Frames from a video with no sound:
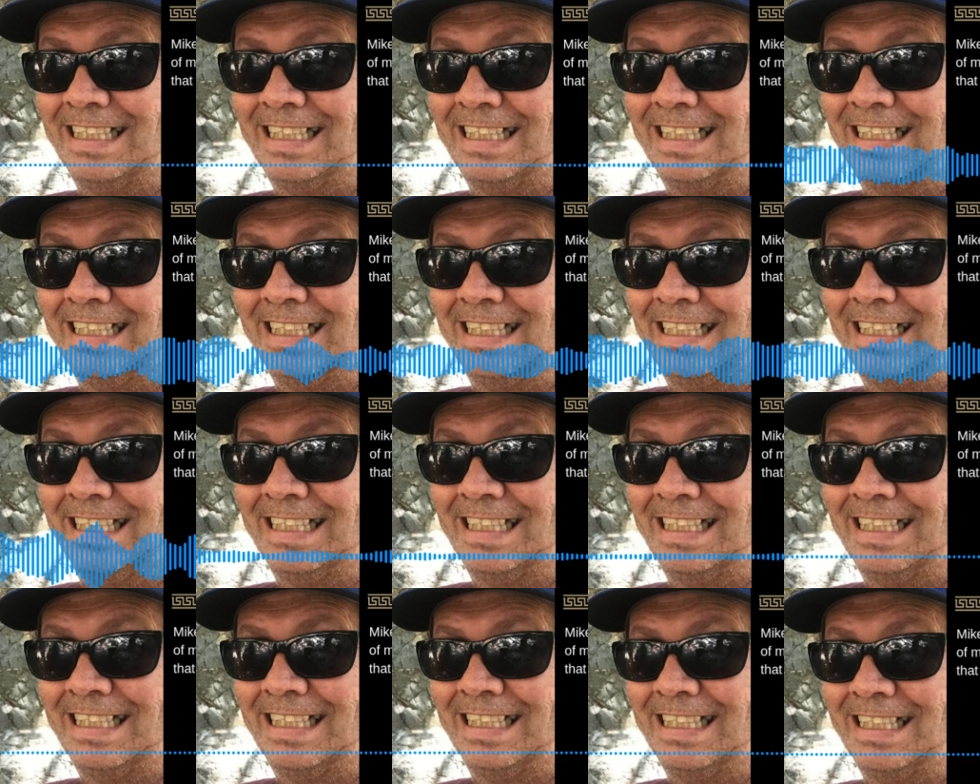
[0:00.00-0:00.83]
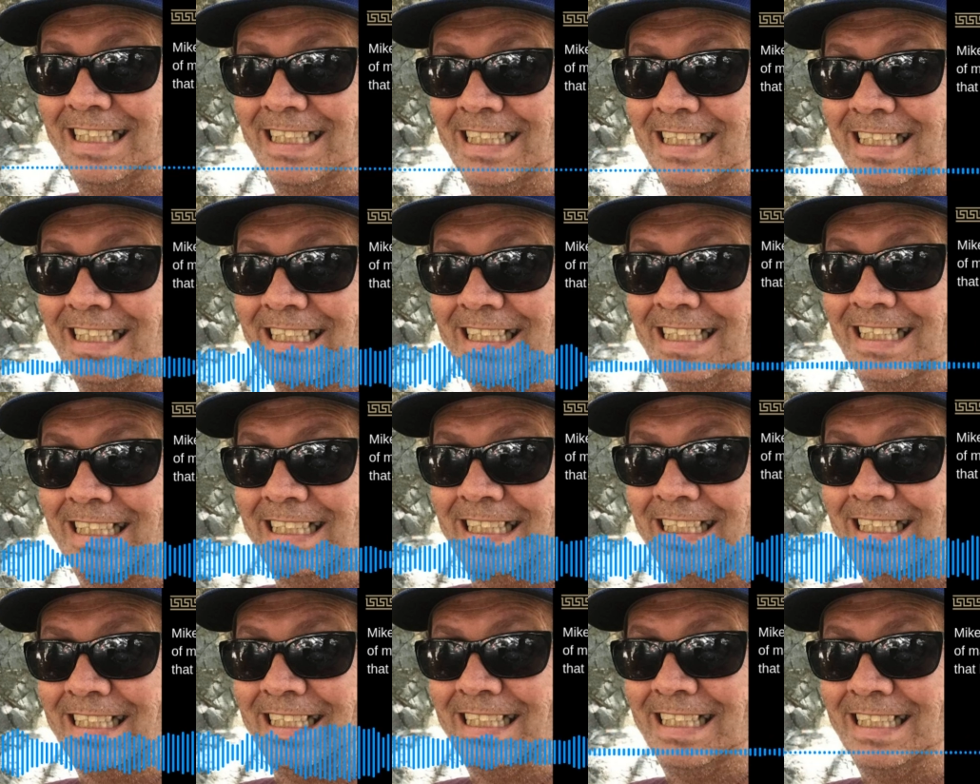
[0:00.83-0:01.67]
but if
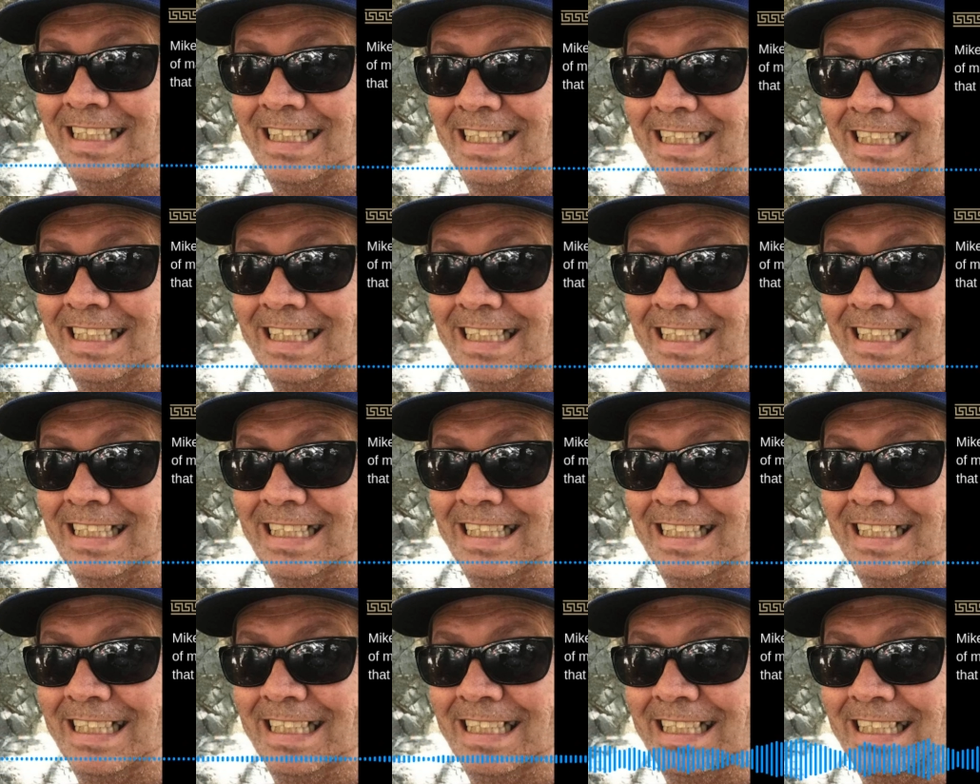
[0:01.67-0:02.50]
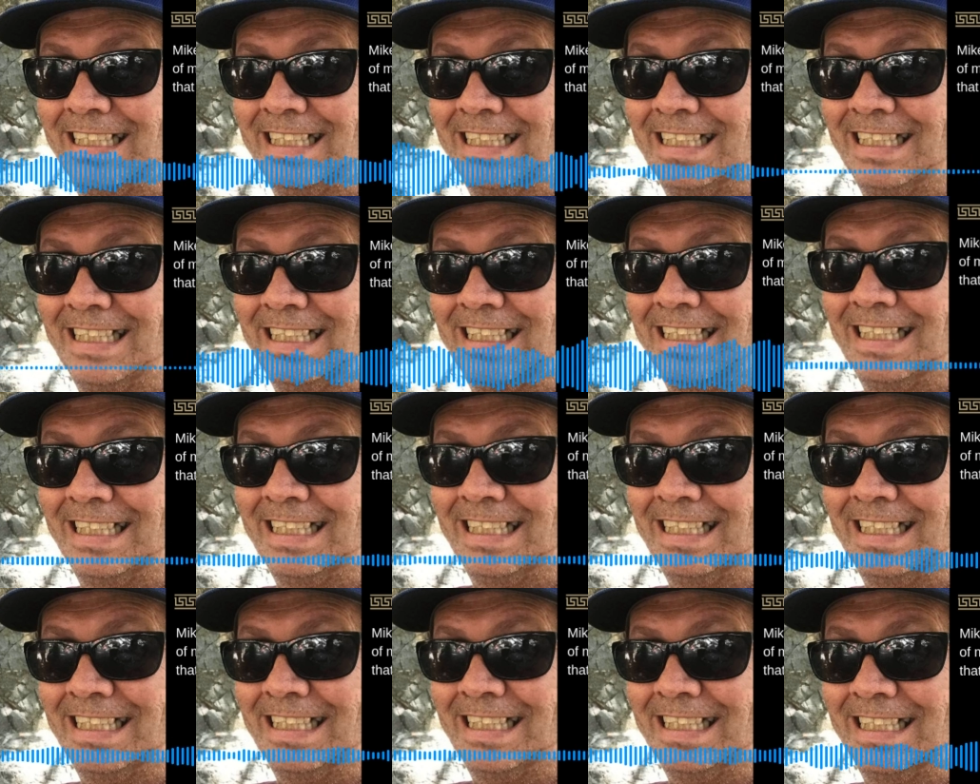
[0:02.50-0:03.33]
I want it to
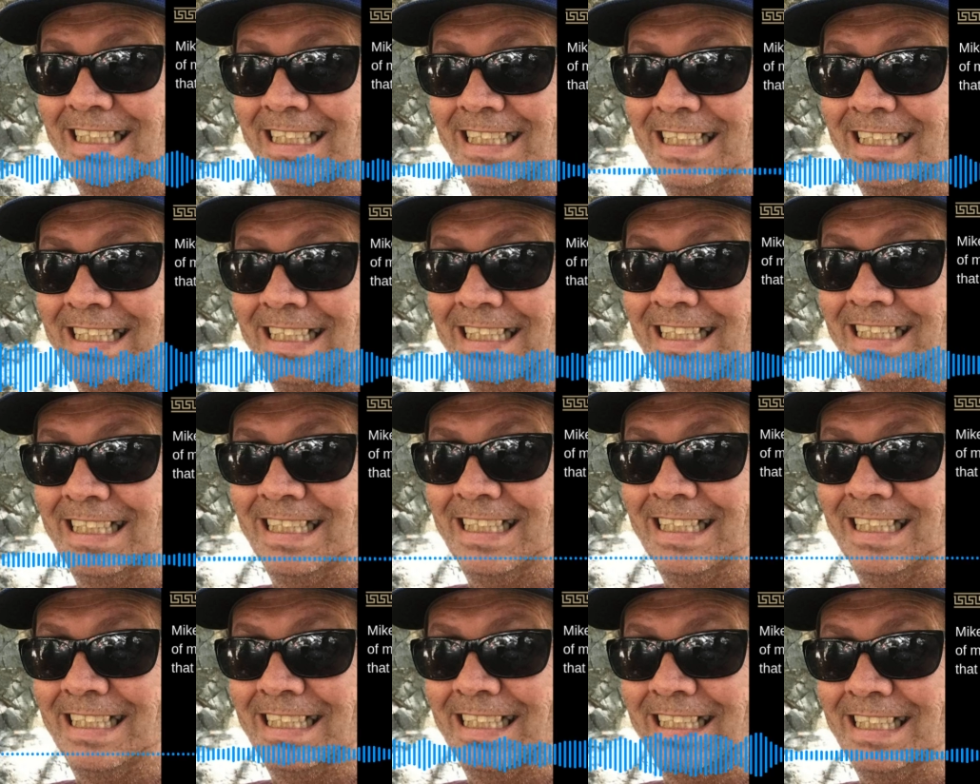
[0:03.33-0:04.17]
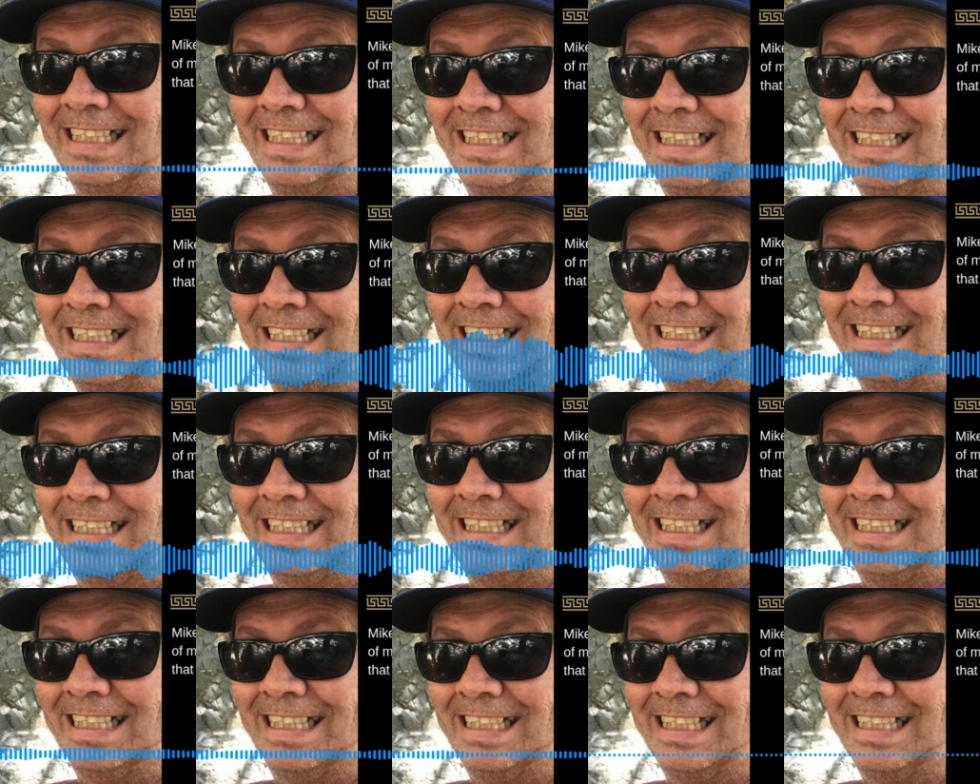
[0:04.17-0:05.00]
be legal, but
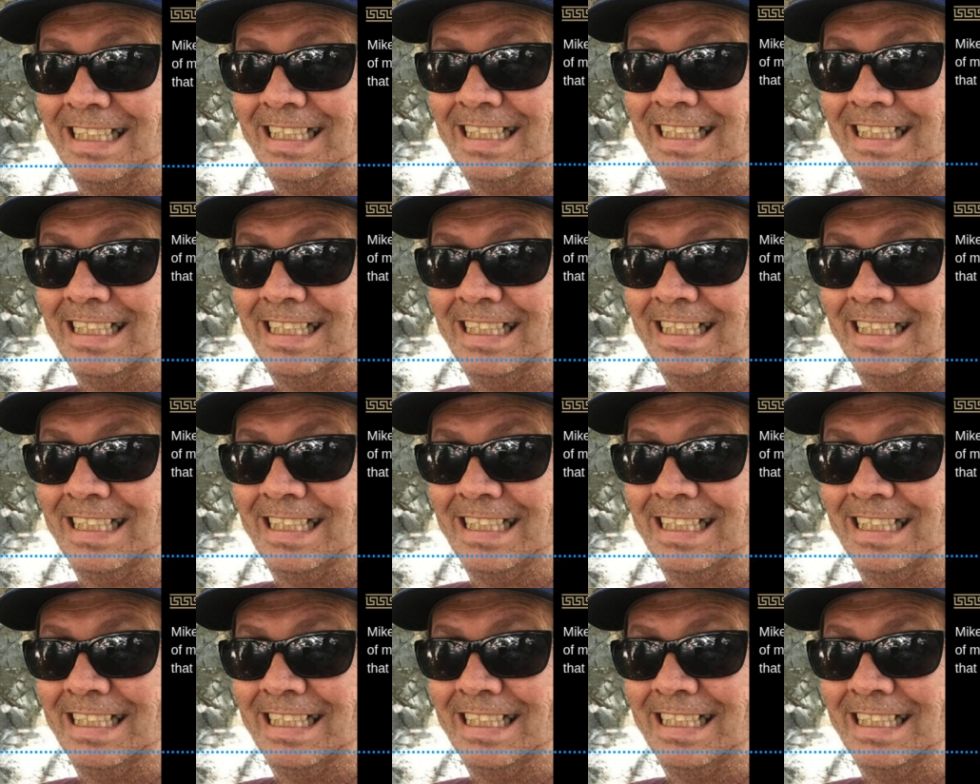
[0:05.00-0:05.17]
agree